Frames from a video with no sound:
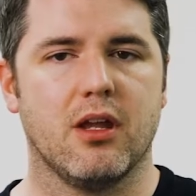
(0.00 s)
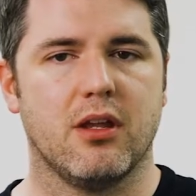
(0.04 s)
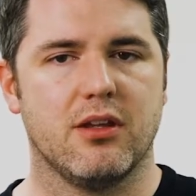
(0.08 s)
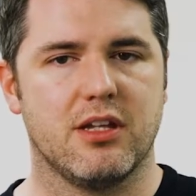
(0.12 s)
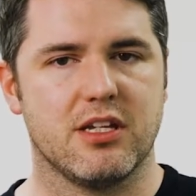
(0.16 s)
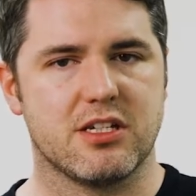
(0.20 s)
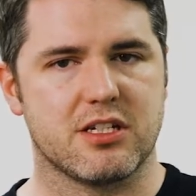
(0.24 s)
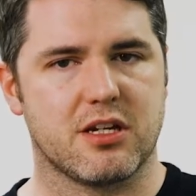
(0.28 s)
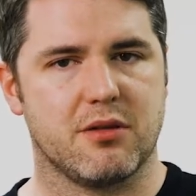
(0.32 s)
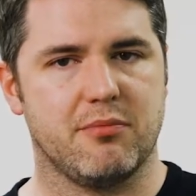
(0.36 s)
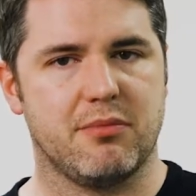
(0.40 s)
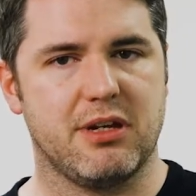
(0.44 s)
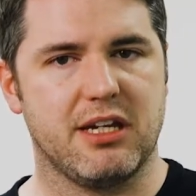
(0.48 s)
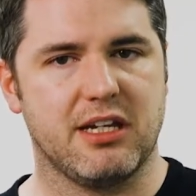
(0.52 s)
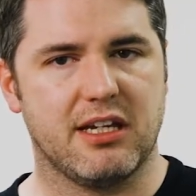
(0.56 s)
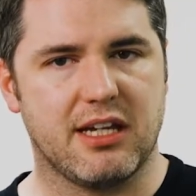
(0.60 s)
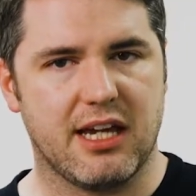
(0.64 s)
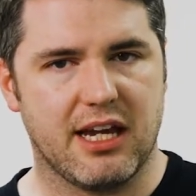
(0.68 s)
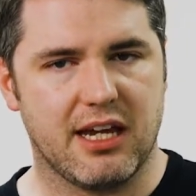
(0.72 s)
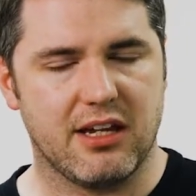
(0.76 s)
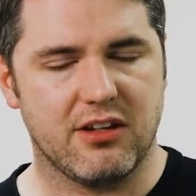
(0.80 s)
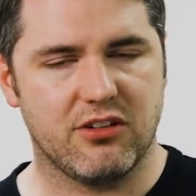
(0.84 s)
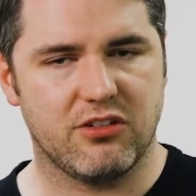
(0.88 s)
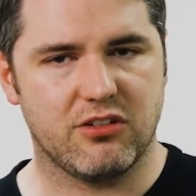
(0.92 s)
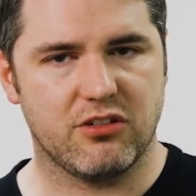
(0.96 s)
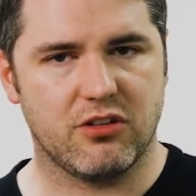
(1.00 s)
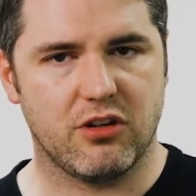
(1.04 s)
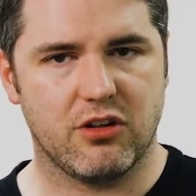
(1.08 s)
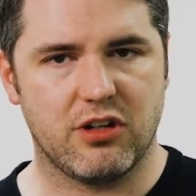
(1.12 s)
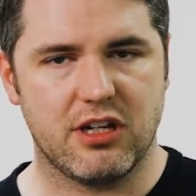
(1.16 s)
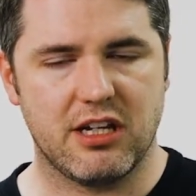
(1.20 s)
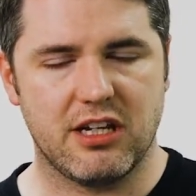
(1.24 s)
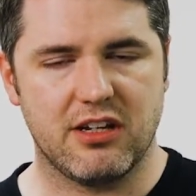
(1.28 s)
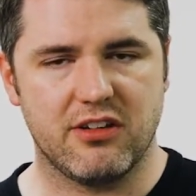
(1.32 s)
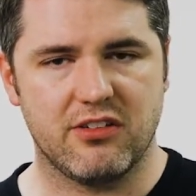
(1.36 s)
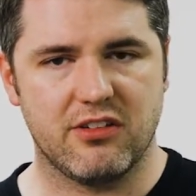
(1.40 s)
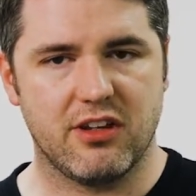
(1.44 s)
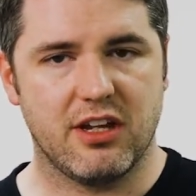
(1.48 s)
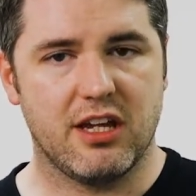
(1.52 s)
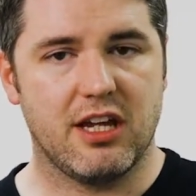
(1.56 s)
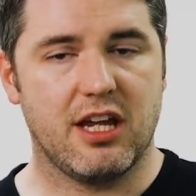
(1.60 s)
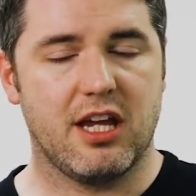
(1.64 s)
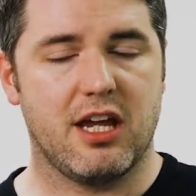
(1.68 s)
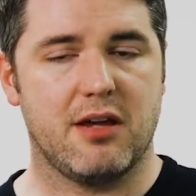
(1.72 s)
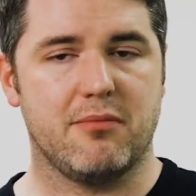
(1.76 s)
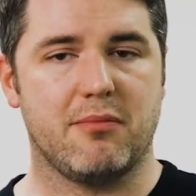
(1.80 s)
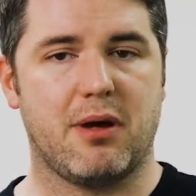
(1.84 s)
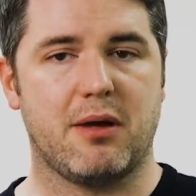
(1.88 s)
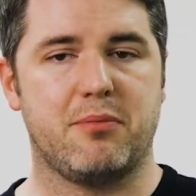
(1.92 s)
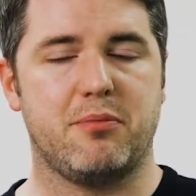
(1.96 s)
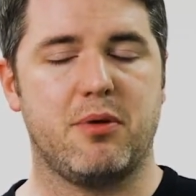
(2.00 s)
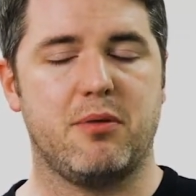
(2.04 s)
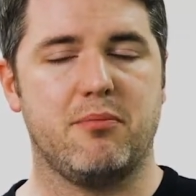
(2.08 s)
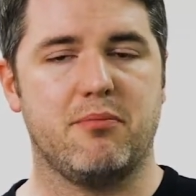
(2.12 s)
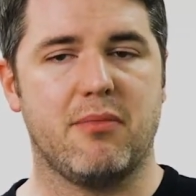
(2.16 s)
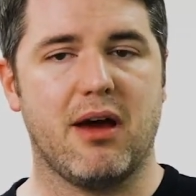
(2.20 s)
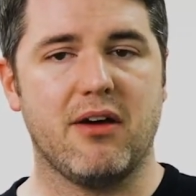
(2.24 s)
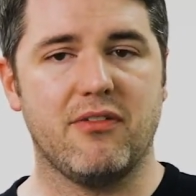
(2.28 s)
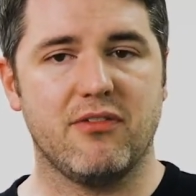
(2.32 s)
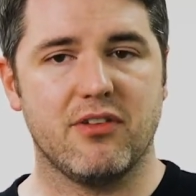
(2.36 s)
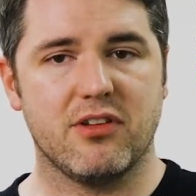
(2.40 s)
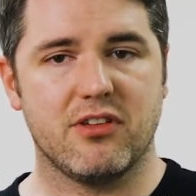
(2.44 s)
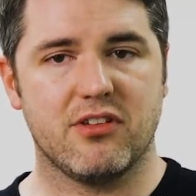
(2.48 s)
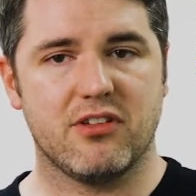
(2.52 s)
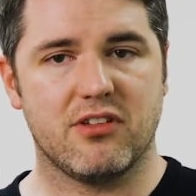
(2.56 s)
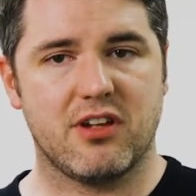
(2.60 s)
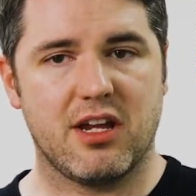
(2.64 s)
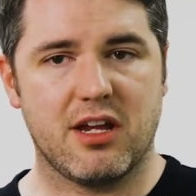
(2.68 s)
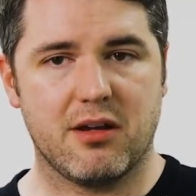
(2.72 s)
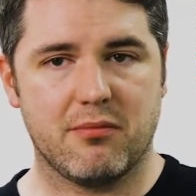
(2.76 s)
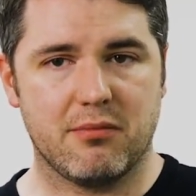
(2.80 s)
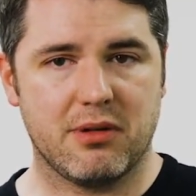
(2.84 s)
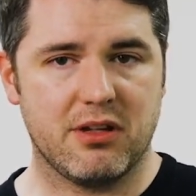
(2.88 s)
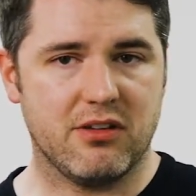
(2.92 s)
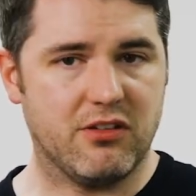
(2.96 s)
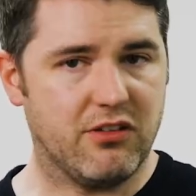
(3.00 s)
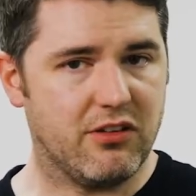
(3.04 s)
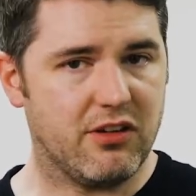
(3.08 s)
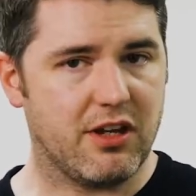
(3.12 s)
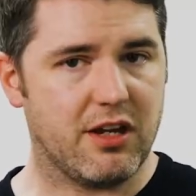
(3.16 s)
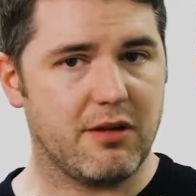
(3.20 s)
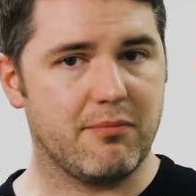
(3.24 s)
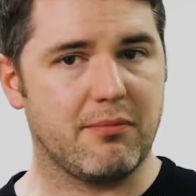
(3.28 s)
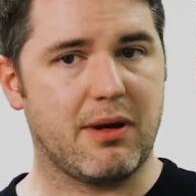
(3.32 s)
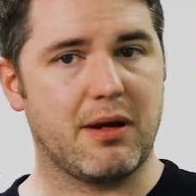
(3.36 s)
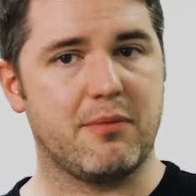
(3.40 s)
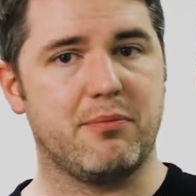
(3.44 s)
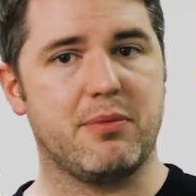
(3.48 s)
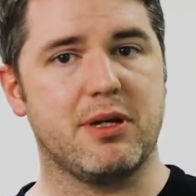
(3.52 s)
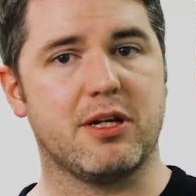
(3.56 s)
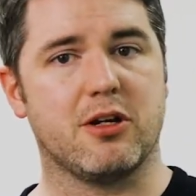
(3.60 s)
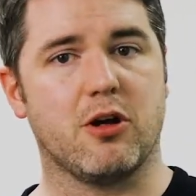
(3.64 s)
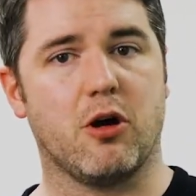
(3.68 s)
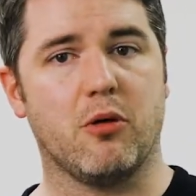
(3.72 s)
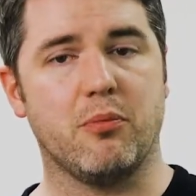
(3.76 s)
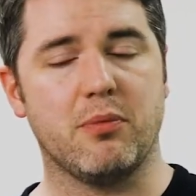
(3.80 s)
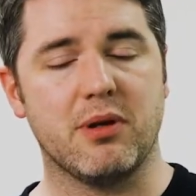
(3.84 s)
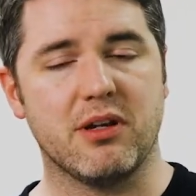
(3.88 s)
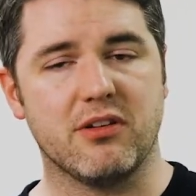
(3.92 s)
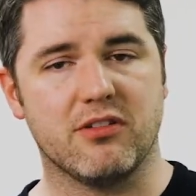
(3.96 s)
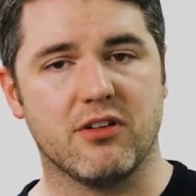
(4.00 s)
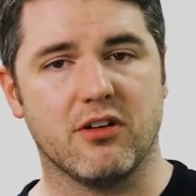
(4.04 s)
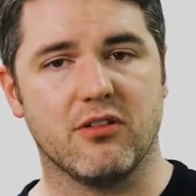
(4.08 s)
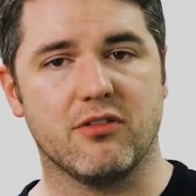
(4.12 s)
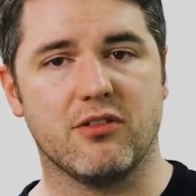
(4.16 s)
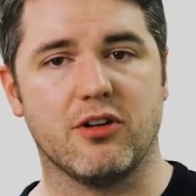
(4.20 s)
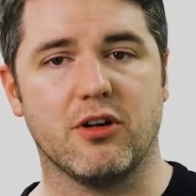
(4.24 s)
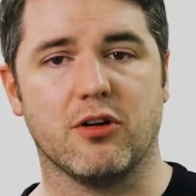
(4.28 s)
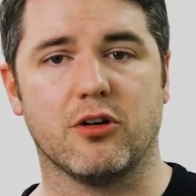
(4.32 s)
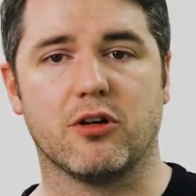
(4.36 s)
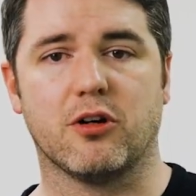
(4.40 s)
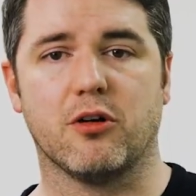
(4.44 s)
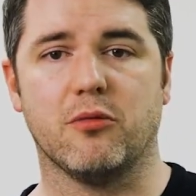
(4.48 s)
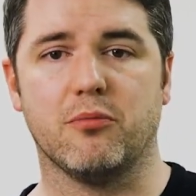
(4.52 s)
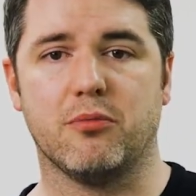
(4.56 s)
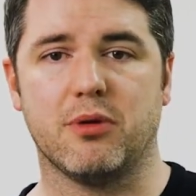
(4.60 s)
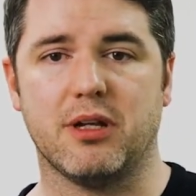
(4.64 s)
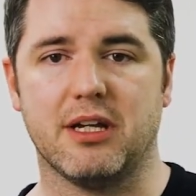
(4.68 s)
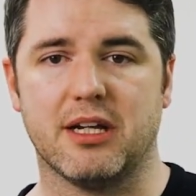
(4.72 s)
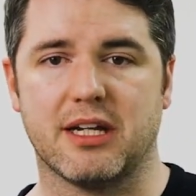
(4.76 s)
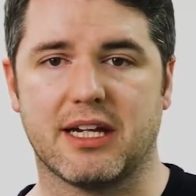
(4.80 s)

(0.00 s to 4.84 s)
This can be case studies, it might be method statements, it might be copies of your company